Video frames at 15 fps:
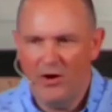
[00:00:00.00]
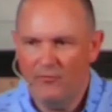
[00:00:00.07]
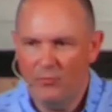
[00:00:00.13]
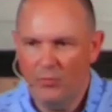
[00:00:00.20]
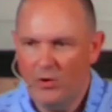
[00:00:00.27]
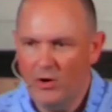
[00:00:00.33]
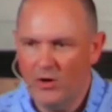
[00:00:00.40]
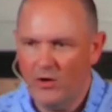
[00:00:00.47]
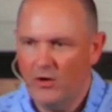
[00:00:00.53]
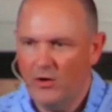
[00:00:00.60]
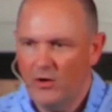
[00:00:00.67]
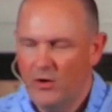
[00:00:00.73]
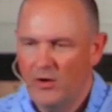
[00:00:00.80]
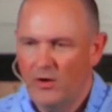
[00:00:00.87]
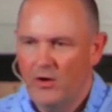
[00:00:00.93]
off work
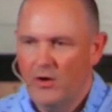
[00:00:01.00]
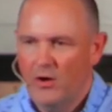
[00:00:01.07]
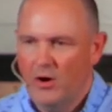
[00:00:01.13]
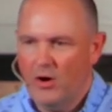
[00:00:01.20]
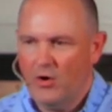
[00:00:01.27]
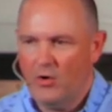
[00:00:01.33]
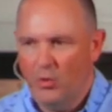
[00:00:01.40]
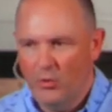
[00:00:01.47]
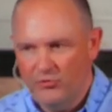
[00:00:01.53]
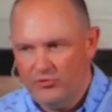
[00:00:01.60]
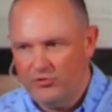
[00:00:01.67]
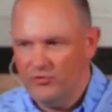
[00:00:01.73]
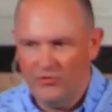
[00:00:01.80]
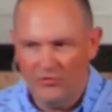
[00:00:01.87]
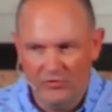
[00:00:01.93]
our
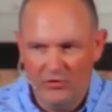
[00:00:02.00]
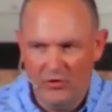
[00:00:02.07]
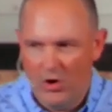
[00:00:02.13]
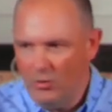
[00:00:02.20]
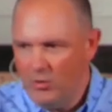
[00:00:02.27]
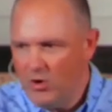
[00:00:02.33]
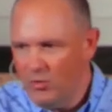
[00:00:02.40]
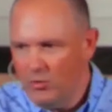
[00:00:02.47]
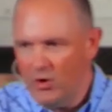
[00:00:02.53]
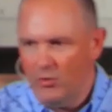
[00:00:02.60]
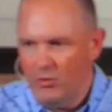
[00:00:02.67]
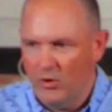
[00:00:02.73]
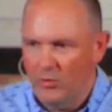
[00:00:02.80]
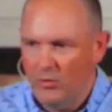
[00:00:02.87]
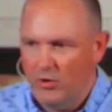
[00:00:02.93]
cultures is go, go, go,
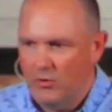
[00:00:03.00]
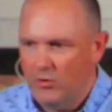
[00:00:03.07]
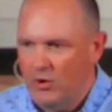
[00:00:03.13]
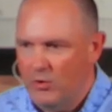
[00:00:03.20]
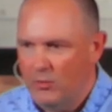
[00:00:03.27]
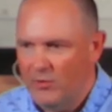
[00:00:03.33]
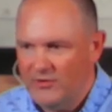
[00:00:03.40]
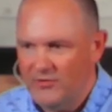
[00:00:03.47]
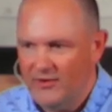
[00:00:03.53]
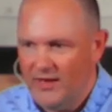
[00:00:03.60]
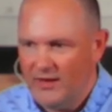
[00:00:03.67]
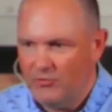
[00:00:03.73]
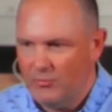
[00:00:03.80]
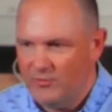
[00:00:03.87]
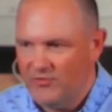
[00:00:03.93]
go, go, go. What's
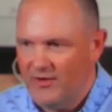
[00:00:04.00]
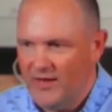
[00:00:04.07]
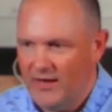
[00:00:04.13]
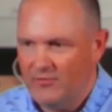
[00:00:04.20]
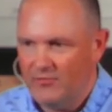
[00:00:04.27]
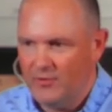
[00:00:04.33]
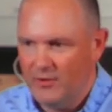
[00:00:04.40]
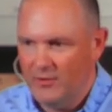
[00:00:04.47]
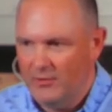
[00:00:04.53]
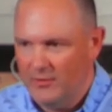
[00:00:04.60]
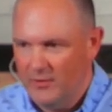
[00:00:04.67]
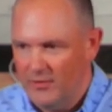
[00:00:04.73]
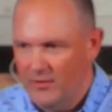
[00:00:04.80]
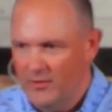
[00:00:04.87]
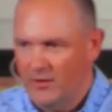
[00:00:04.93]
next? What's next? Right?
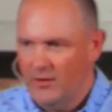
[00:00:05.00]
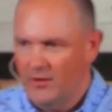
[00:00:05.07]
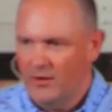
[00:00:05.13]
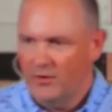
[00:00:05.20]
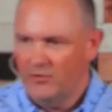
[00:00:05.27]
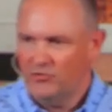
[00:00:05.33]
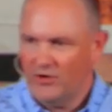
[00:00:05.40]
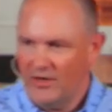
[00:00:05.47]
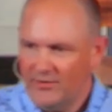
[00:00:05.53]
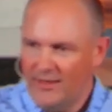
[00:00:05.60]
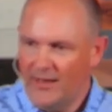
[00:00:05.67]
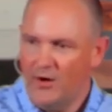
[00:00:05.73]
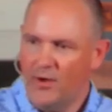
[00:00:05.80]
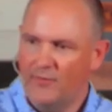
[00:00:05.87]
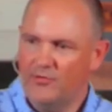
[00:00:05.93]
Check
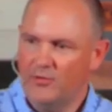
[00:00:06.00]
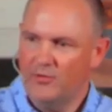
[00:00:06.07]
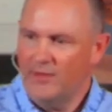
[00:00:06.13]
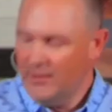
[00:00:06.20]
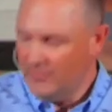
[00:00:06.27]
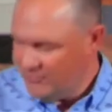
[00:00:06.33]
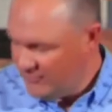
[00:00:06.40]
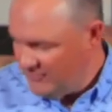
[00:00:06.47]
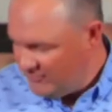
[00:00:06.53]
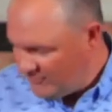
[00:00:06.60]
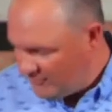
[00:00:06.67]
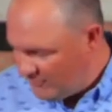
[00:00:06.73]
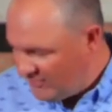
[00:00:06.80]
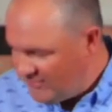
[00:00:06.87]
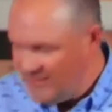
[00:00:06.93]
that off the list. And
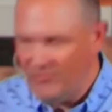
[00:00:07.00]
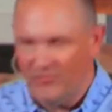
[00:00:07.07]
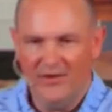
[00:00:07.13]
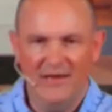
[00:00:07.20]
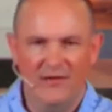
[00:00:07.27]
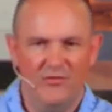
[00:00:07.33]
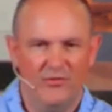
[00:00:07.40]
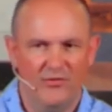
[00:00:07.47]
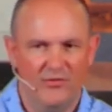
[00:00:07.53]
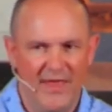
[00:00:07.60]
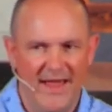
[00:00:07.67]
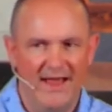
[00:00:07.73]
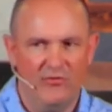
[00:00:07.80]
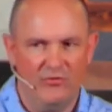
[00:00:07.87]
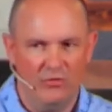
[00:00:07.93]
some of these seasons
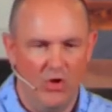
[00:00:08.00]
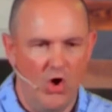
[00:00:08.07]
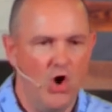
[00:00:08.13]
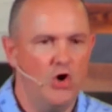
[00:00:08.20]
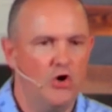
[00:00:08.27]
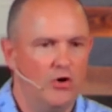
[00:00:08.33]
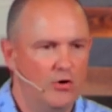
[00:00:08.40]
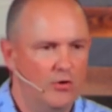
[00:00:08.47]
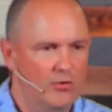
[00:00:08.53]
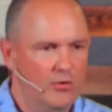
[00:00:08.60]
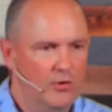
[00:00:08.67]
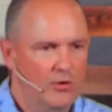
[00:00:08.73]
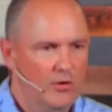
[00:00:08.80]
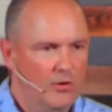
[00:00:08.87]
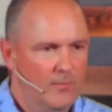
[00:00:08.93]
last longer
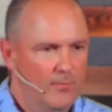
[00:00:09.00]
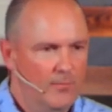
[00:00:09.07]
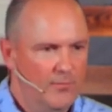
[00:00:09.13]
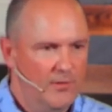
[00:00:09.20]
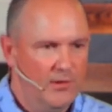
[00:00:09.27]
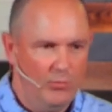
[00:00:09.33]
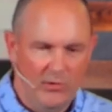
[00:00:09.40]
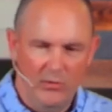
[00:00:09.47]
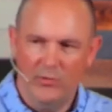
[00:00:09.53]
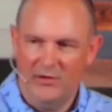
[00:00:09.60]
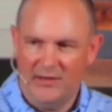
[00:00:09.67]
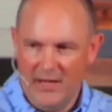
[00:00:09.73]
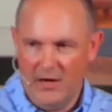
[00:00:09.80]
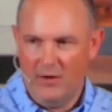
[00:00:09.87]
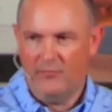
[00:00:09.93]
than we would
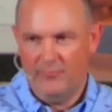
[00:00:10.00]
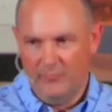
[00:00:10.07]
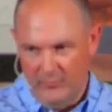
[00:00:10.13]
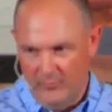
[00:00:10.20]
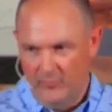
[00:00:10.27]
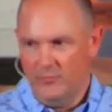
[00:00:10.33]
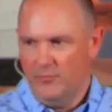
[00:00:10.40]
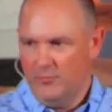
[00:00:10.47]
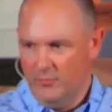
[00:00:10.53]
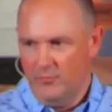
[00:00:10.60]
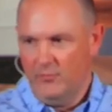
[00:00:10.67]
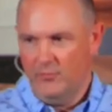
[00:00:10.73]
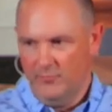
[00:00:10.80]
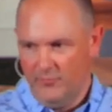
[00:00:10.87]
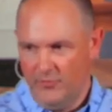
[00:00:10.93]
care
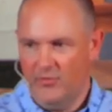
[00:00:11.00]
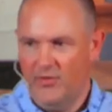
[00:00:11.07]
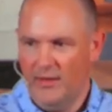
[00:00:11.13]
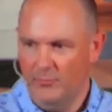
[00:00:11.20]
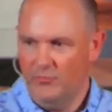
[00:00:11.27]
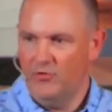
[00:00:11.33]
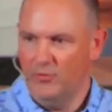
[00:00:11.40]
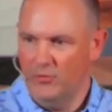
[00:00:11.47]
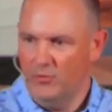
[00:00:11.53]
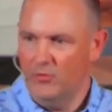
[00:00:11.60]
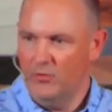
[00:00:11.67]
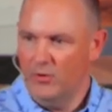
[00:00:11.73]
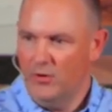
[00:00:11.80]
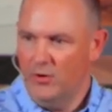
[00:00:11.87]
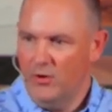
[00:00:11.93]
for them to.
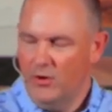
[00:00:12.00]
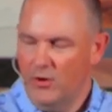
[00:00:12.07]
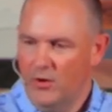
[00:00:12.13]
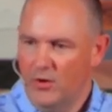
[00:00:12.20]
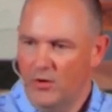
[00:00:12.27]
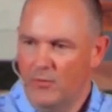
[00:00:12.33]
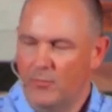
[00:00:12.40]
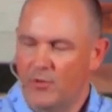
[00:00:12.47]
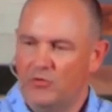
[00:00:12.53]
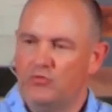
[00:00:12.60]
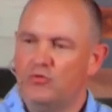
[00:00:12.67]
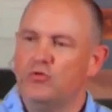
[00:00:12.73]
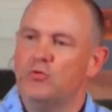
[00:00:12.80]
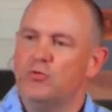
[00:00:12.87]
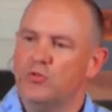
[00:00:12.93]
But
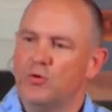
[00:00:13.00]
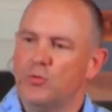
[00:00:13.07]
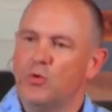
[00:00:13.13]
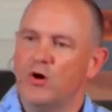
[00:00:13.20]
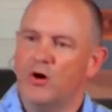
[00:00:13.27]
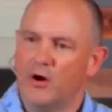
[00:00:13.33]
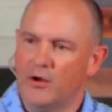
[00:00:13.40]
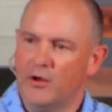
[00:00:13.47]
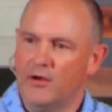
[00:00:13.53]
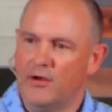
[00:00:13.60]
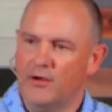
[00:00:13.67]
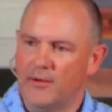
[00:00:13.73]
do the work,